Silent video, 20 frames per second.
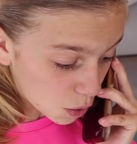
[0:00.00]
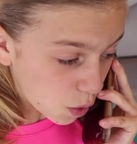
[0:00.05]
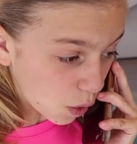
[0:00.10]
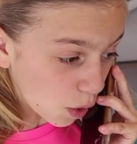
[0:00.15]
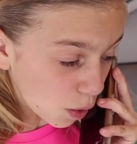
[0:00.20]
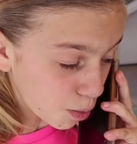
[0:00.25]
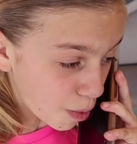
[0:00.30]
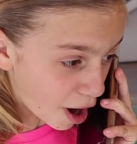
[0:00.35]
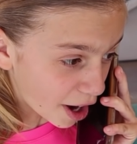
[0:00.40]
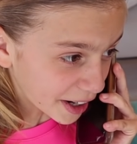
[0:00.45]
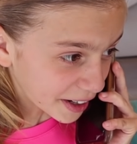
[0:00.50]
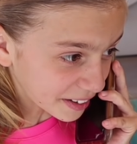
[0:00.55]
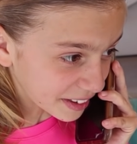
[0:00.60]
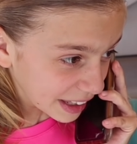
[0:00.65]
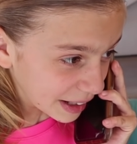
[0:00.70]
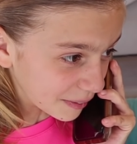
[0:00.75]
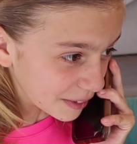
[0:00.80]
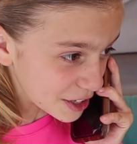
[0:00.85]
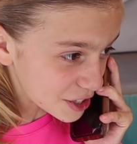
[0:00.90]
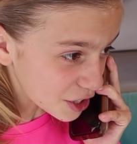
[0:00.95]
cool water
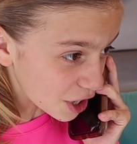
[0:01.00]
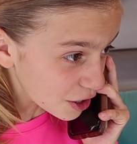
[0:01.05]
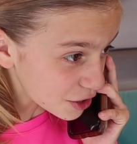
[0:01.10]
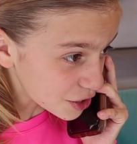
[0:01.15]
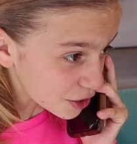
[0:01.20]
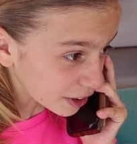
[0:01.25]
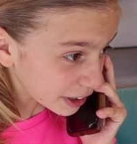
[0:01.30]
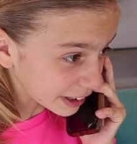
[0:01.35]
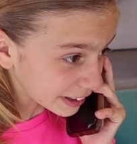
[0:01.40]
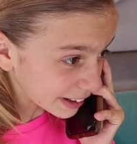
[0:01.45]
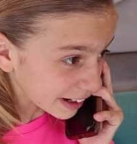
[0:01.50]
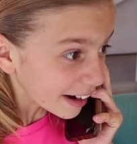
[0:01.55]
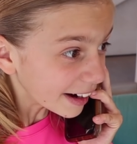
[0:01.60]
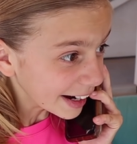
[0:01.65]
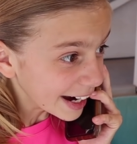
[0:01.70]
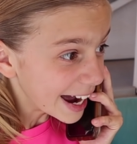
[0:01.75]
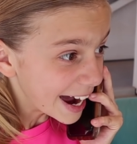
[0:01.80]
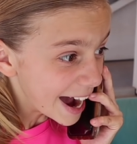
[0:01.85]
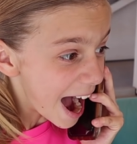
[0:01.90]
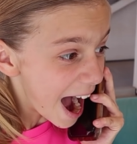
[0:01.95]
thing we showed you earlier?